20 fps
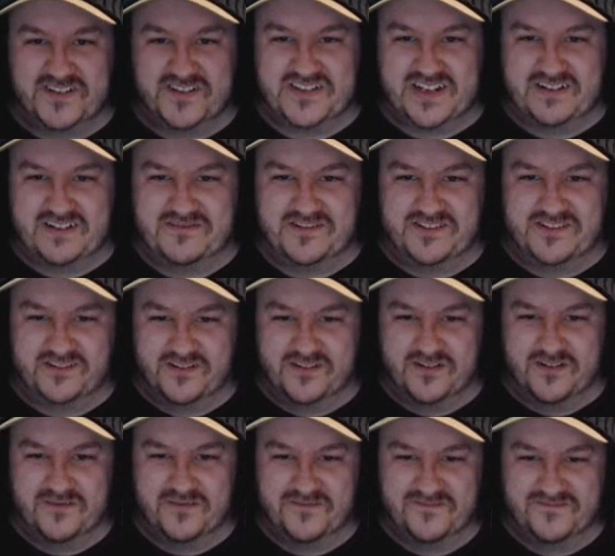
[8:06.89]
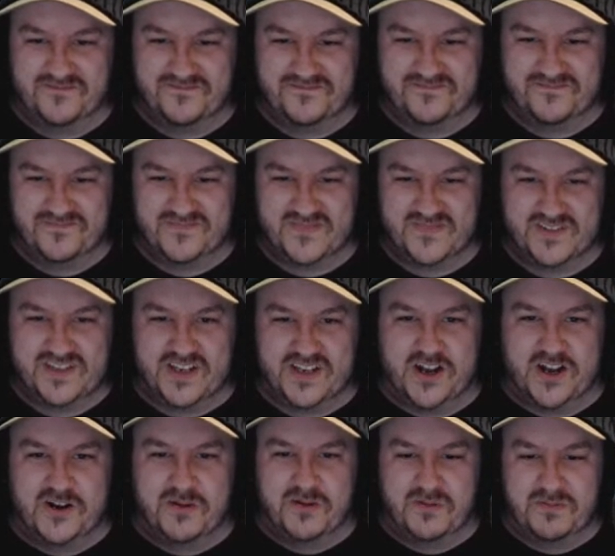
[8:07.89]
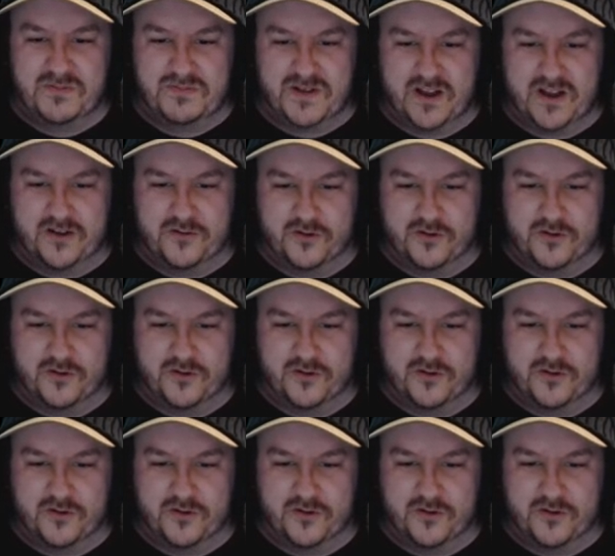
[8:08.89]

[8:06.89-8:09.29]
nostalgic look. See, I normally play